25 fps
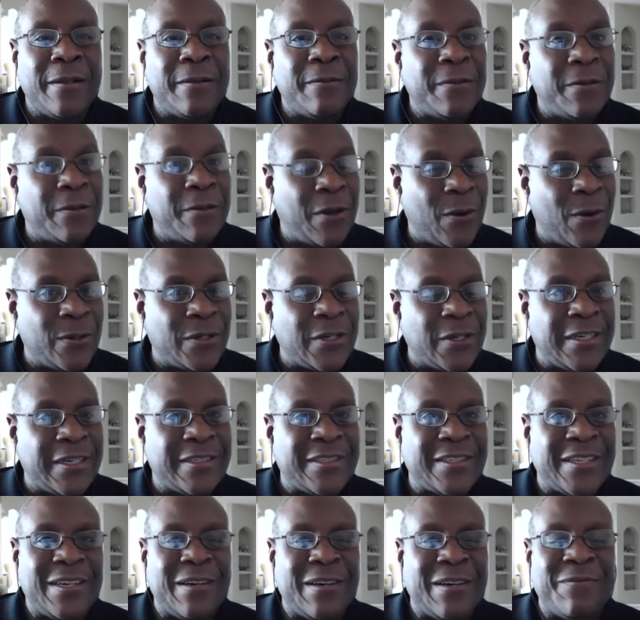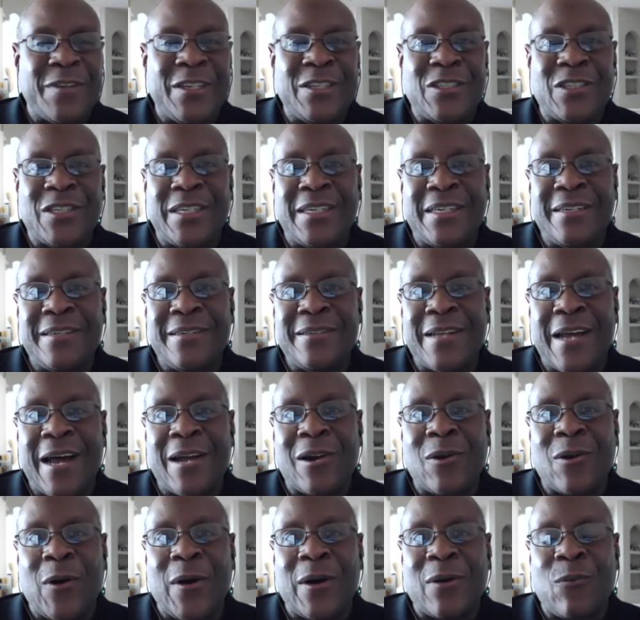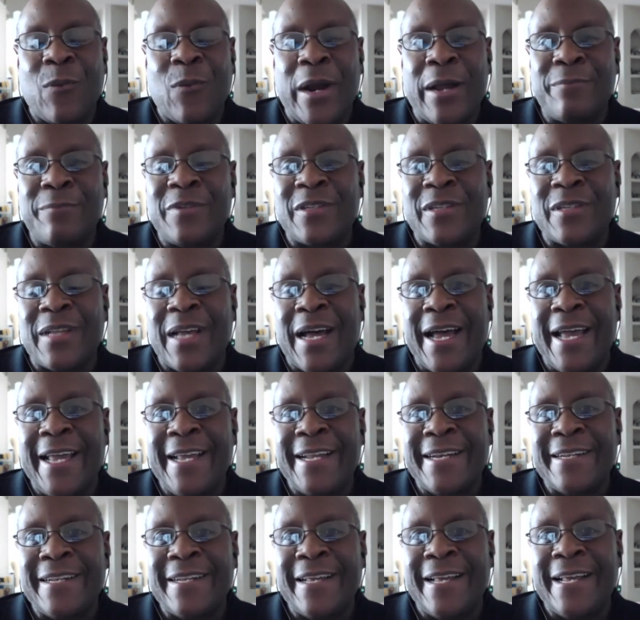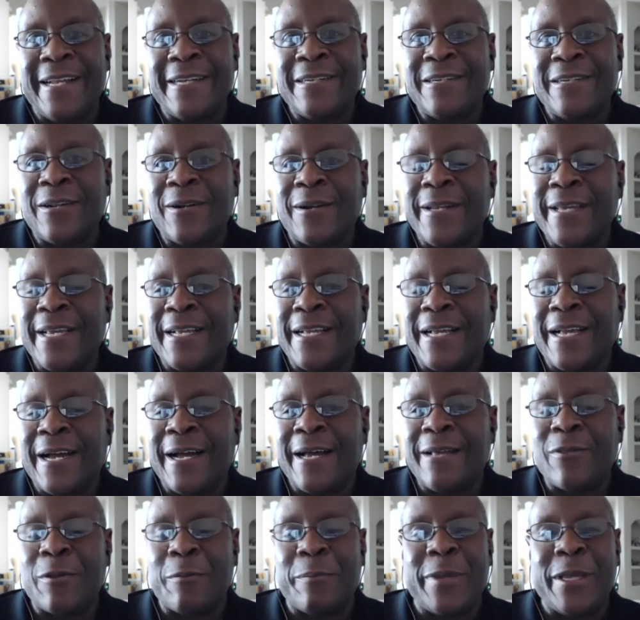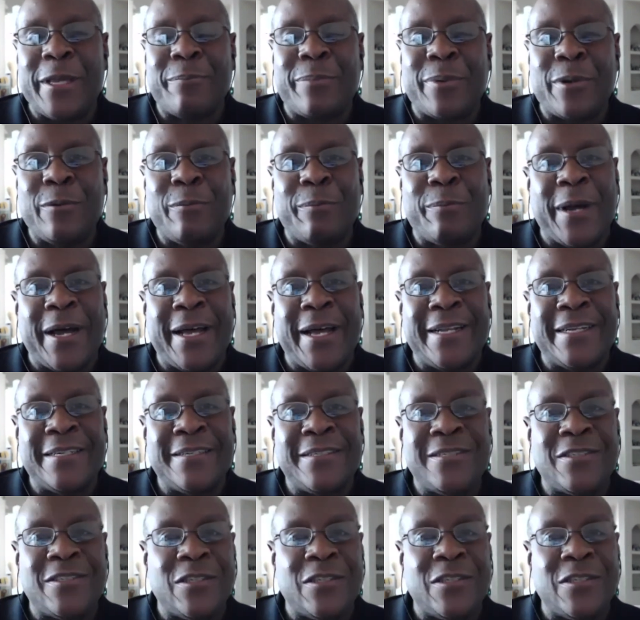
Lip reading: Go to the centervision.org website and click the big blue button to